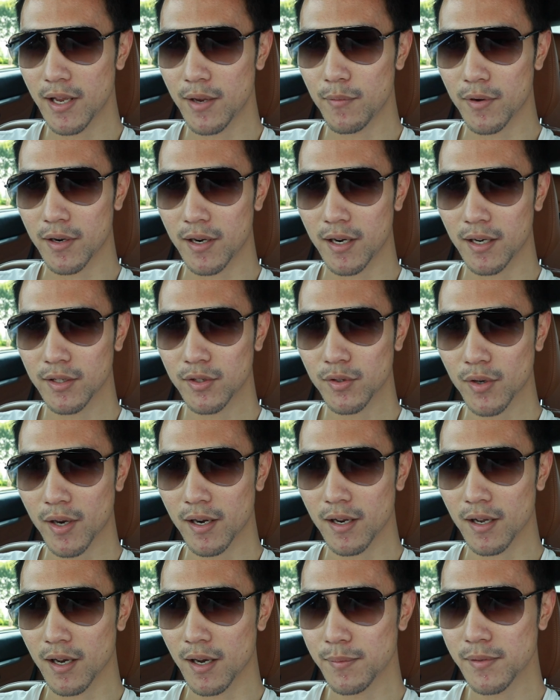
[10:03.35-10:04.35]
it would try
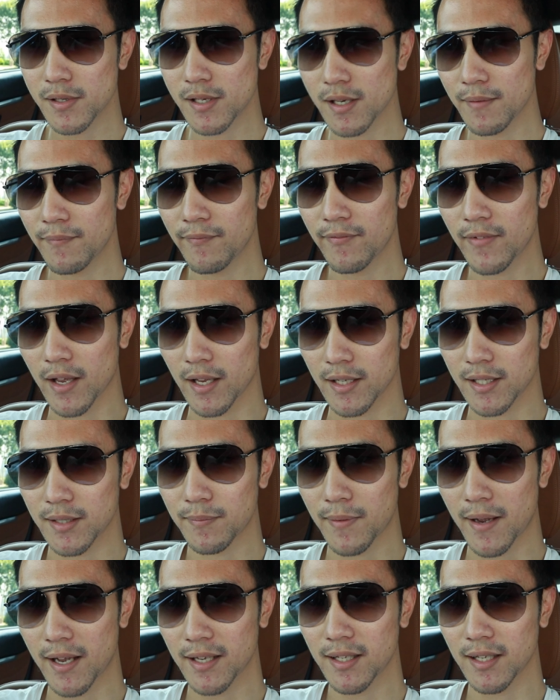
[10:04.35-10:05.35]
to upshift as
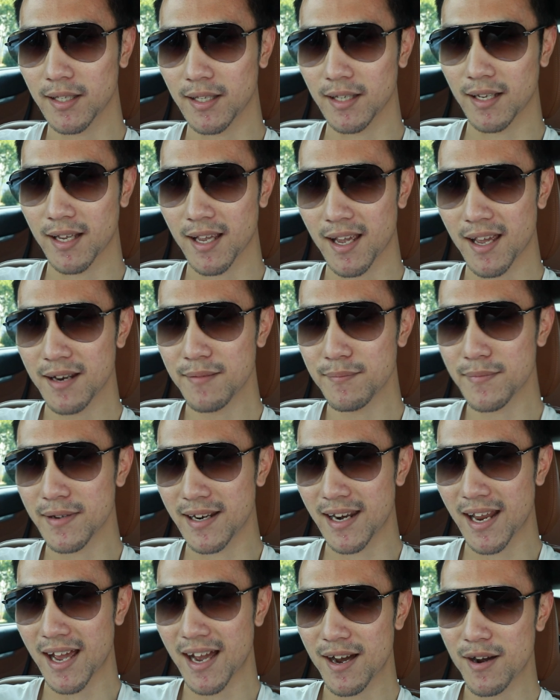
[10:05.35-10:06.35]
fast as it can, but
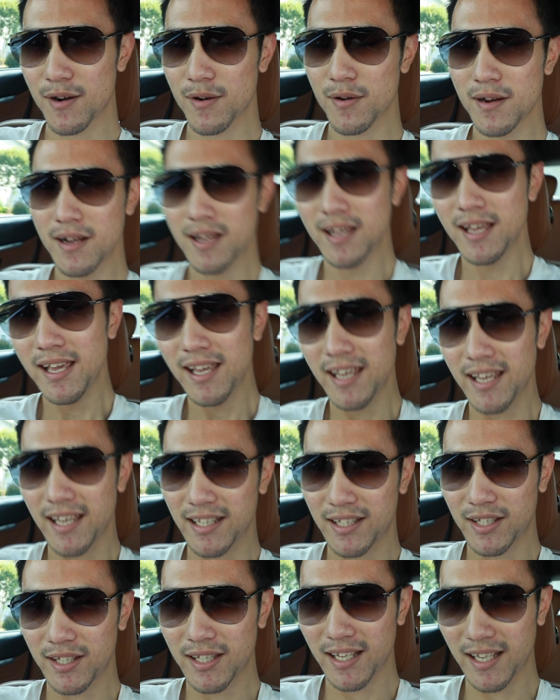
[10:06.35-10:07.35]
now
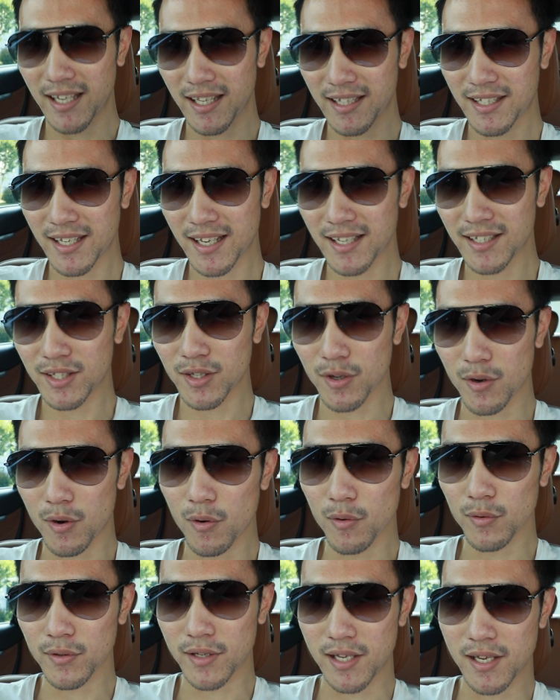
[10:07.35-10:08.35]
it tends to
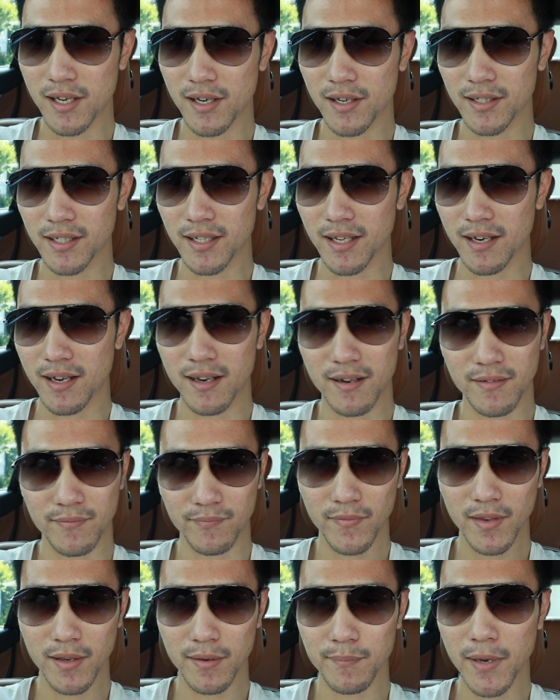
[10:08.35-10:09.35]
hold gears, and then
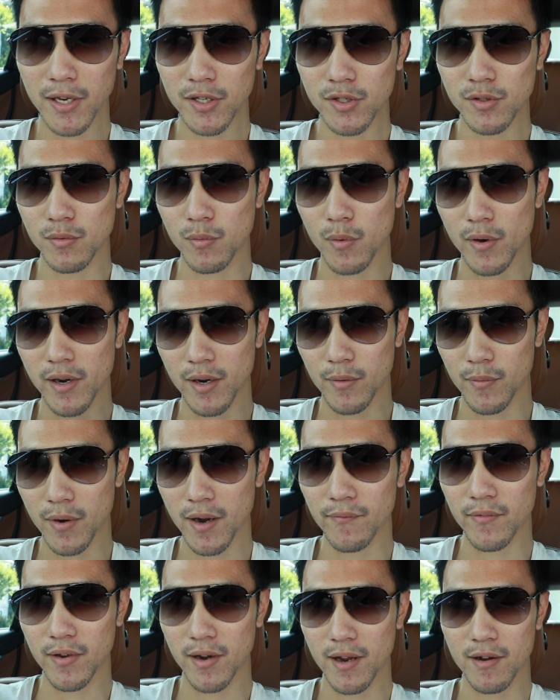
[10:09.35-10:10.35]
it makes you want to
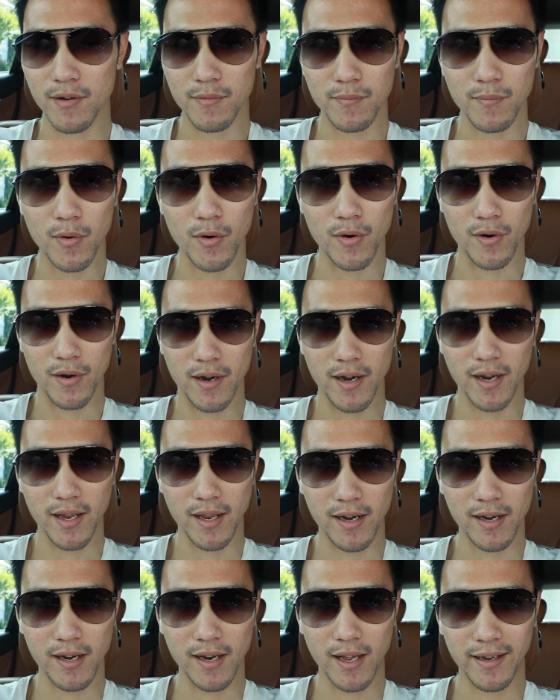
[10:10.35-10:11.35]
rev it out more.
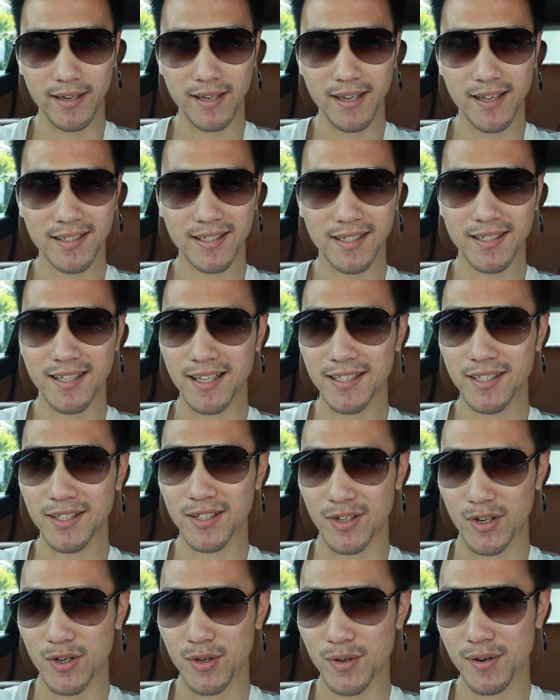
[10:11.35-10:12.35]
And I guess that's
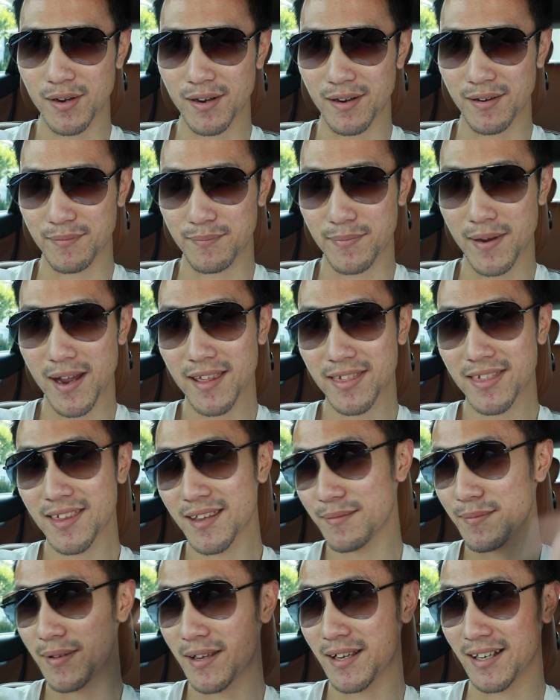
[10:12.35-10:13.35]
good and a bad
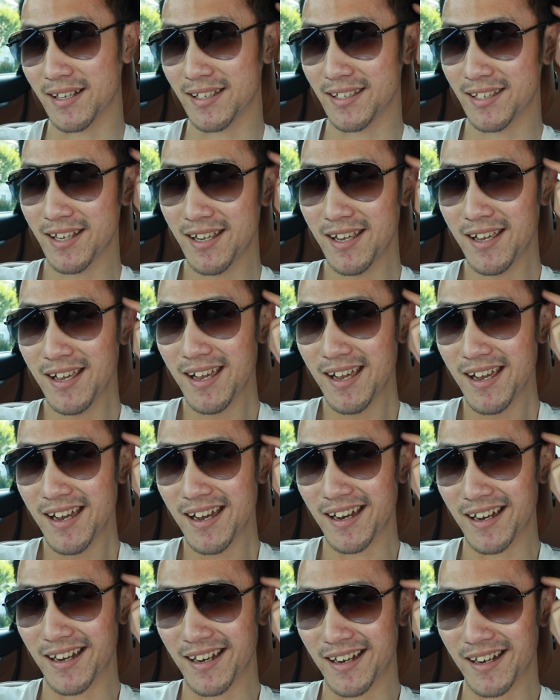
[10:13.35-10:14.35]
thing, because
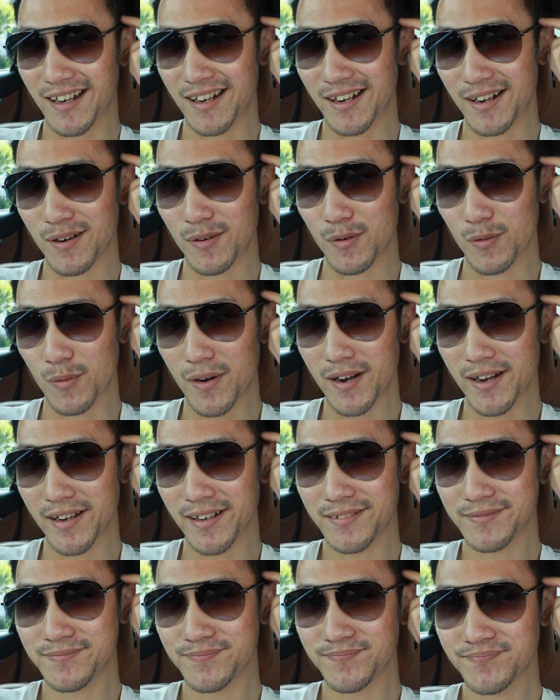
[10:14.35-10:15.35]

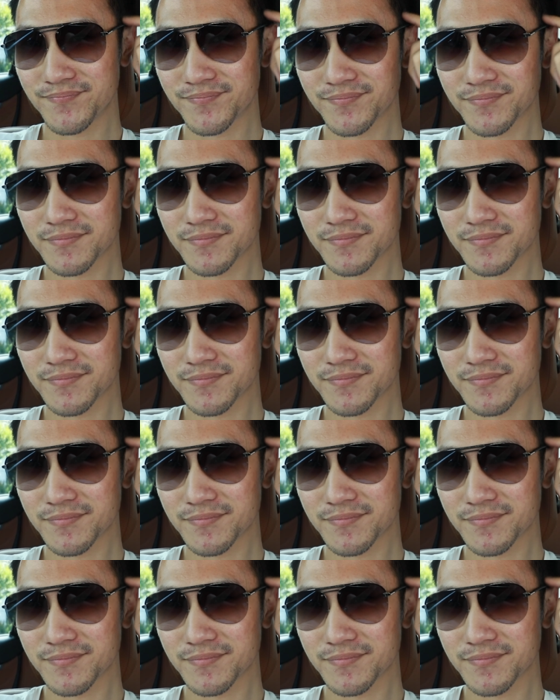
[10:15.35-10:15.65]
one,